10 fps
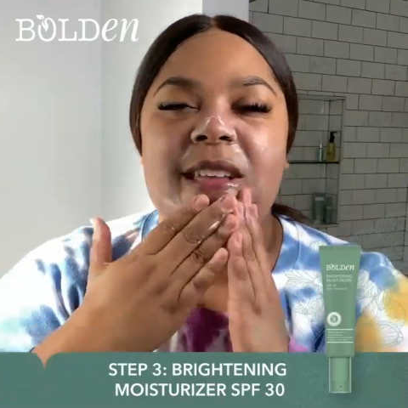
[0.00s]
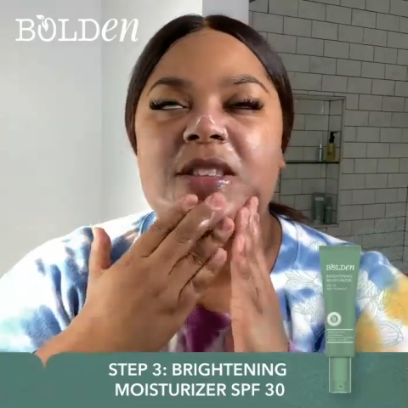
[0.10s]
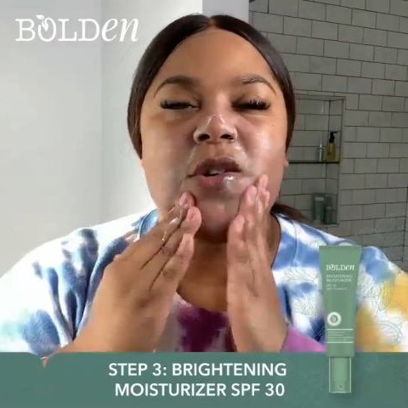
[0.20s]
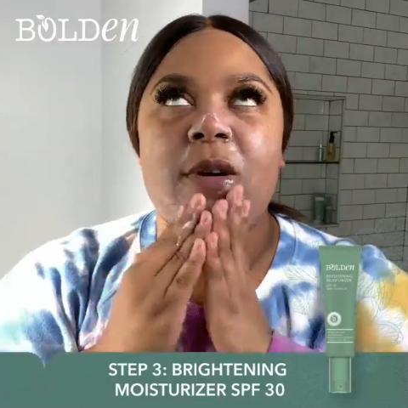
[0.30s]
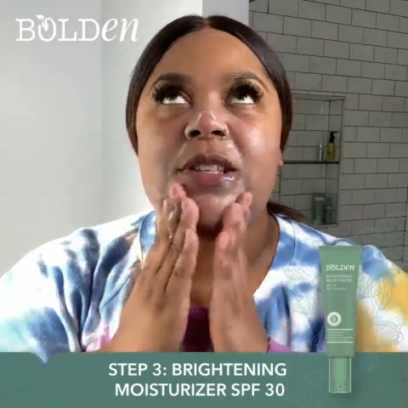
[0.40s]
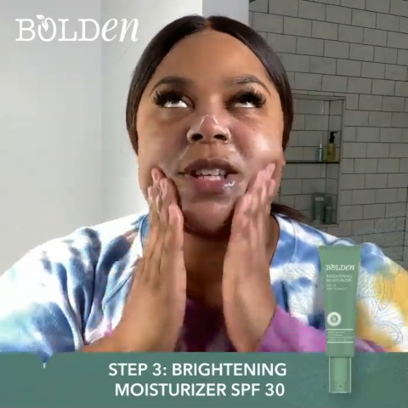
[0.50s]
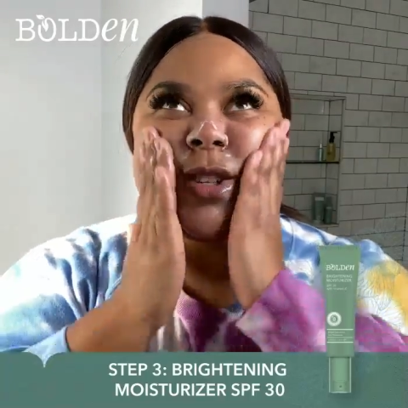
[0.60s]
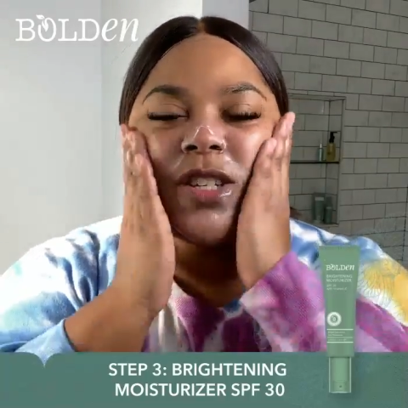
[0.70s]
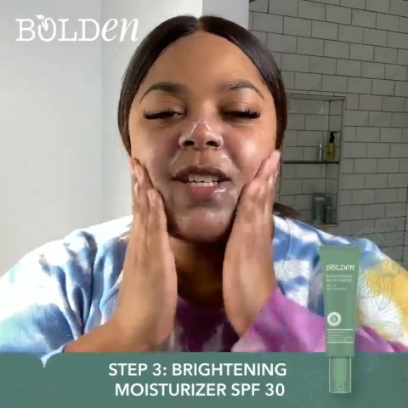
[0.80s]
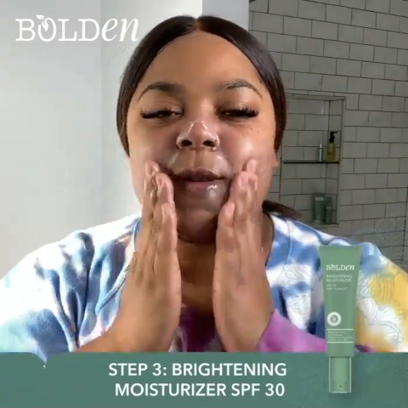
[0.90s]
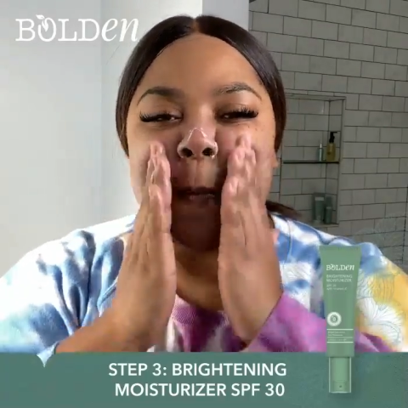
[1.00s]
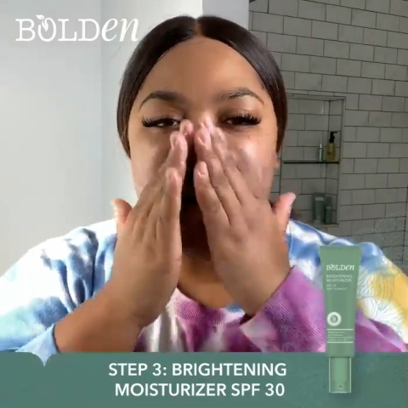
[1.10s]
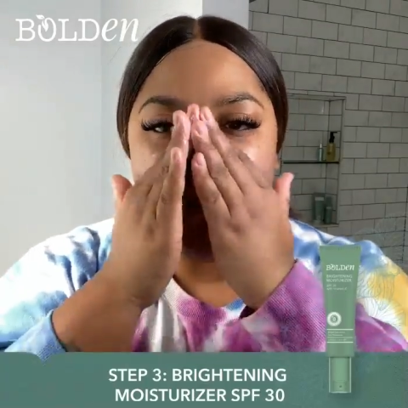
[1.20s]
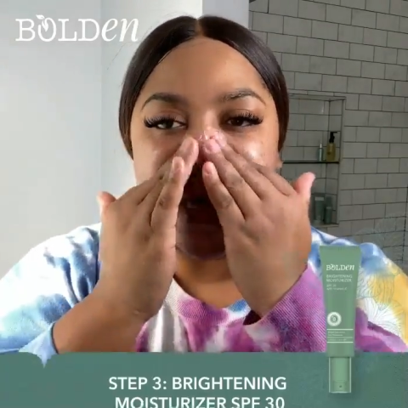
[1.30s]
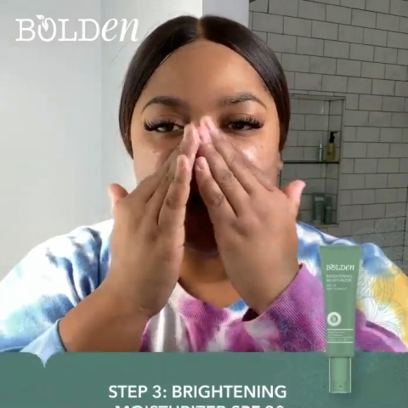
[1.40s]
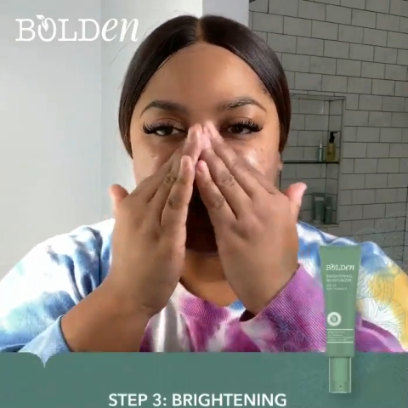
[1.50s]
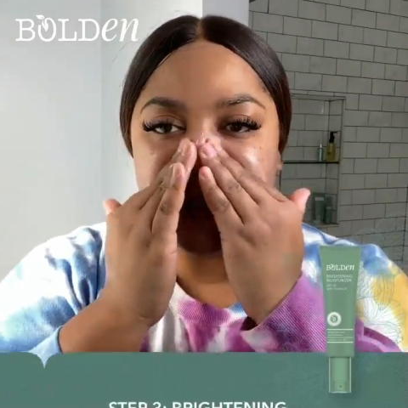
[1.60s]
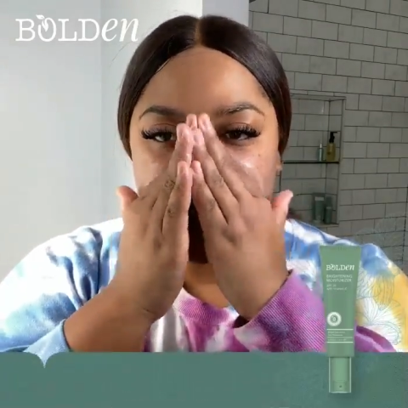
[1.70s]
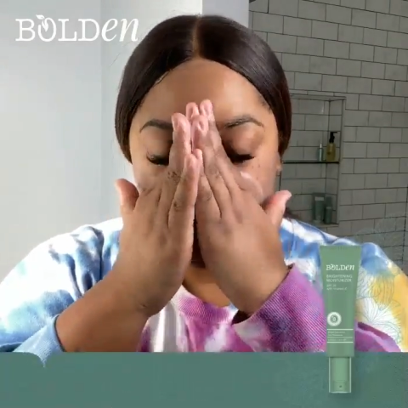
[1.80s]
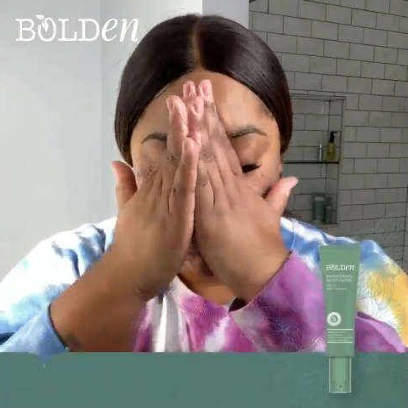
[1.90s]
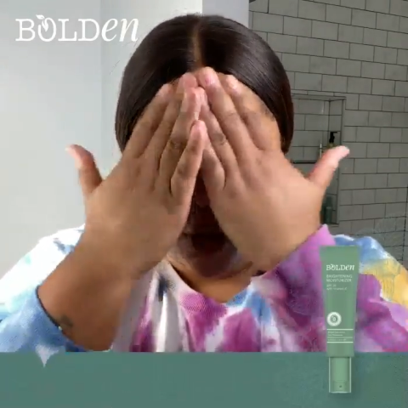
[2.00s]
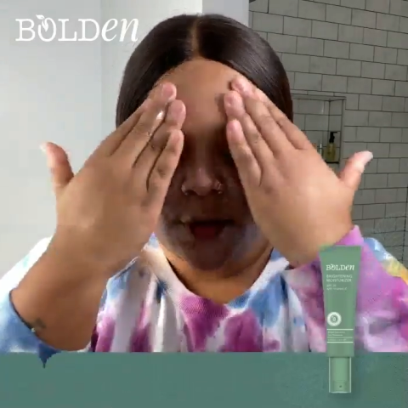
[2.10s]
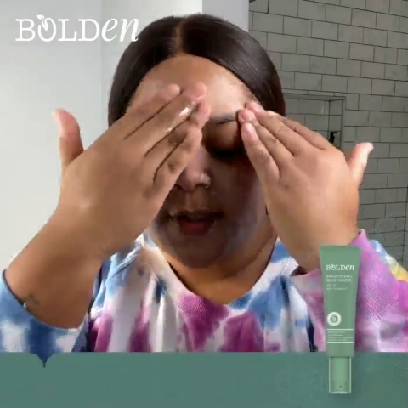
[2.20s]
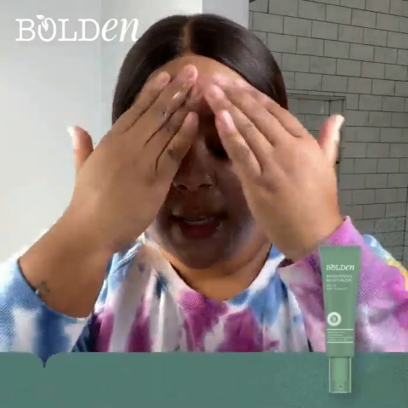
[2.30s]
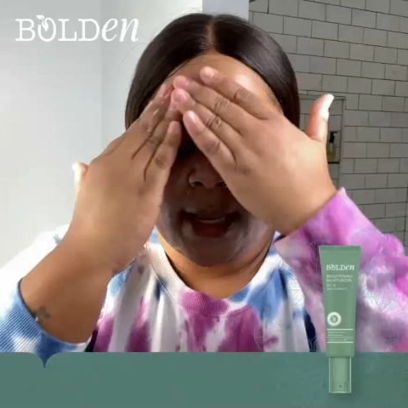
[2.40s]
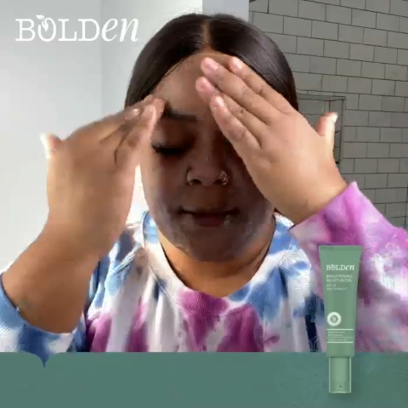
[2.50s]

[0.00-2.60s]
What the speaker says: it's going to just melt into your skin.